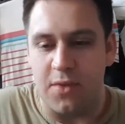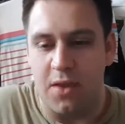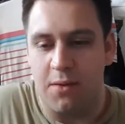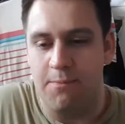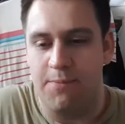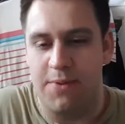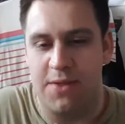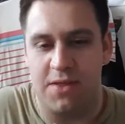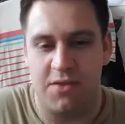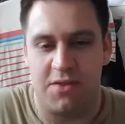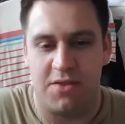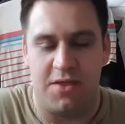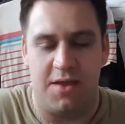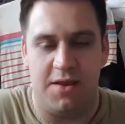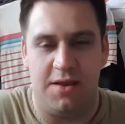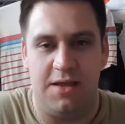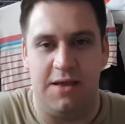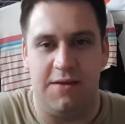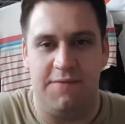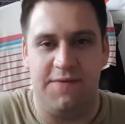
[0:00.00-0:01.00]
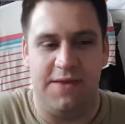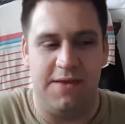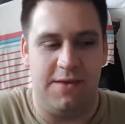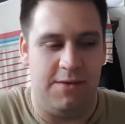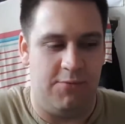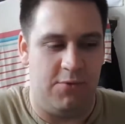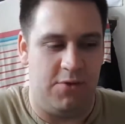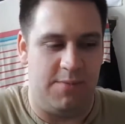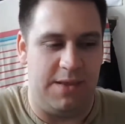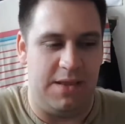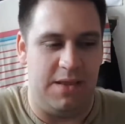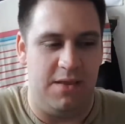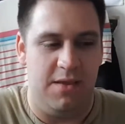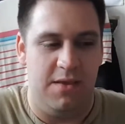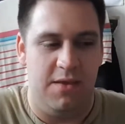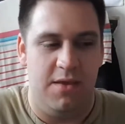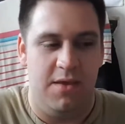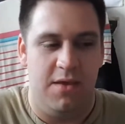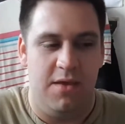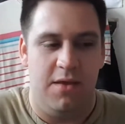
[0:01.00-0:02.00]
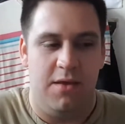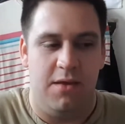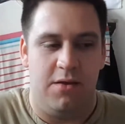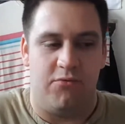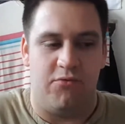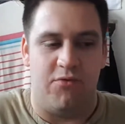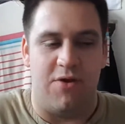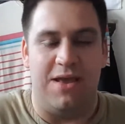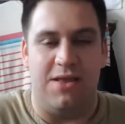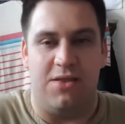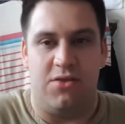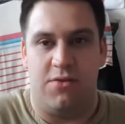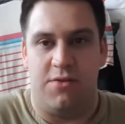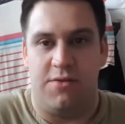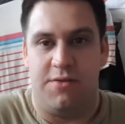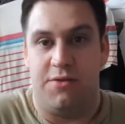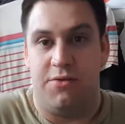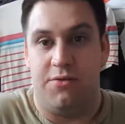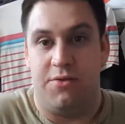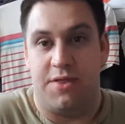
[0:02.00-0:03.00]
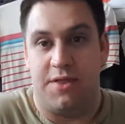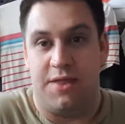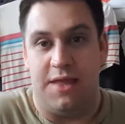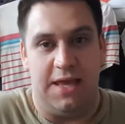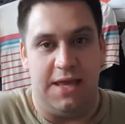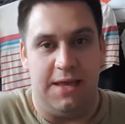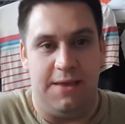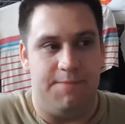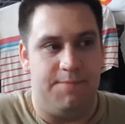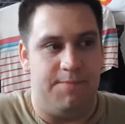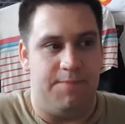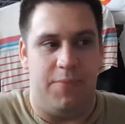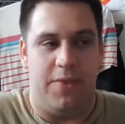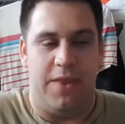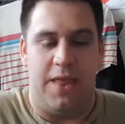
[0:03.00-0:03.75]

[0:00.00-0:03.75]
But certainly I think it would have been great to see